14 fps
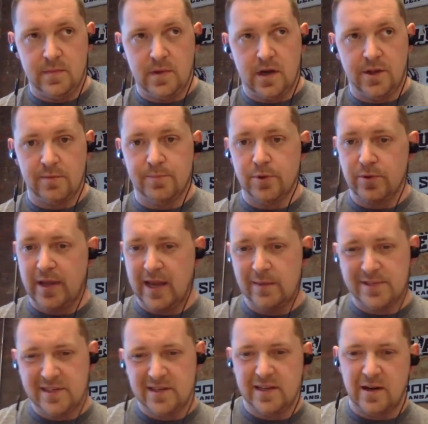other boot
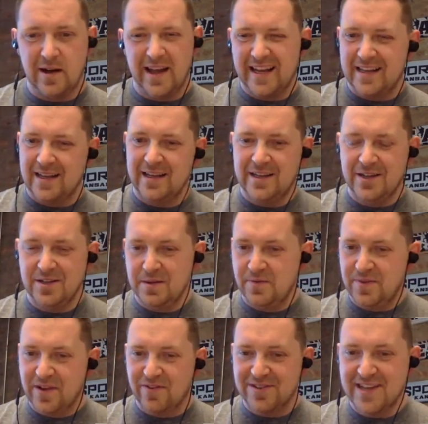camps. And if
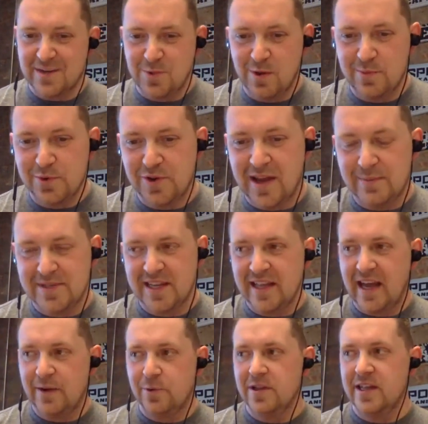you ever talk to me about boot camps,
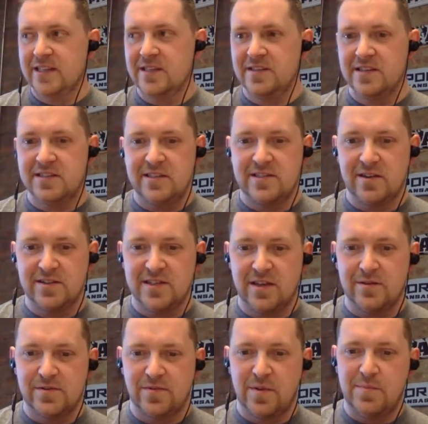I really like to distance
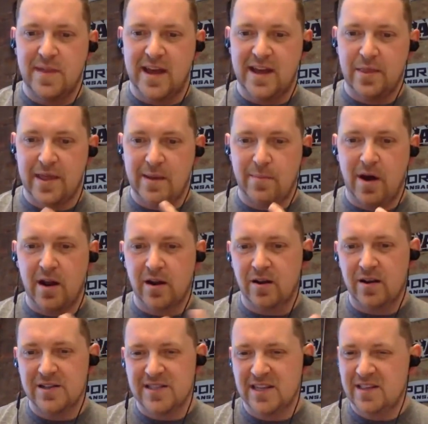ourselves from that moniker,
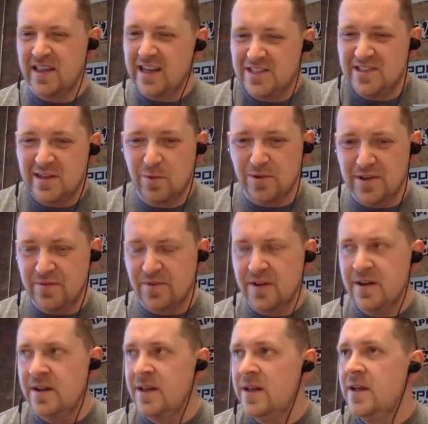because I just think we're
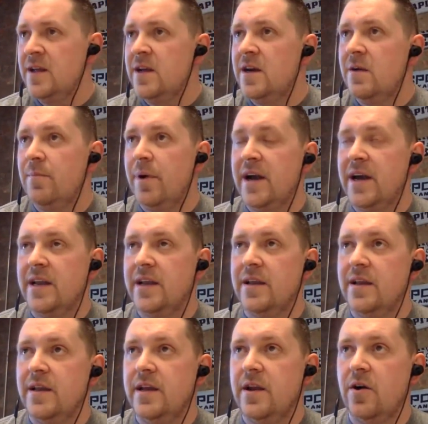different. But
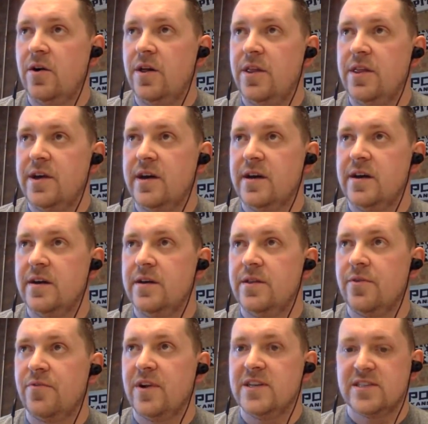
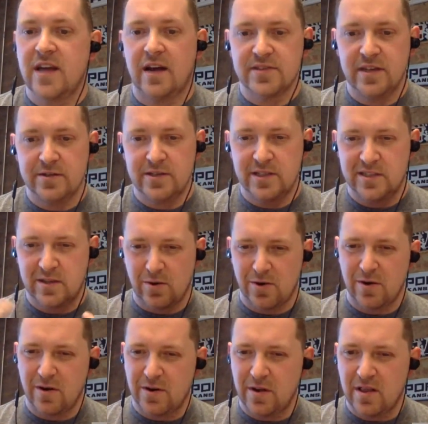the phrase soft skills is thrown
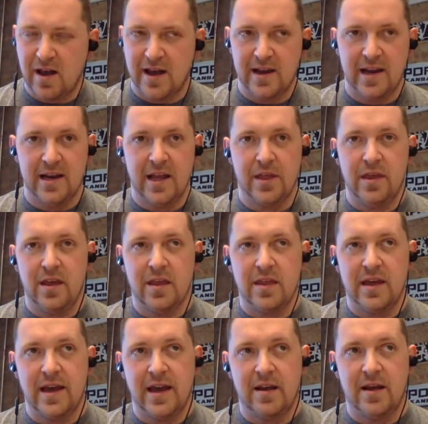around a lot, and I think
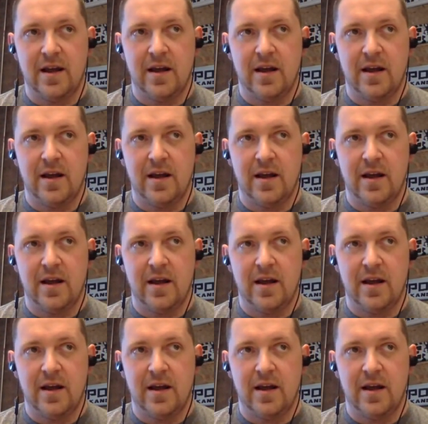that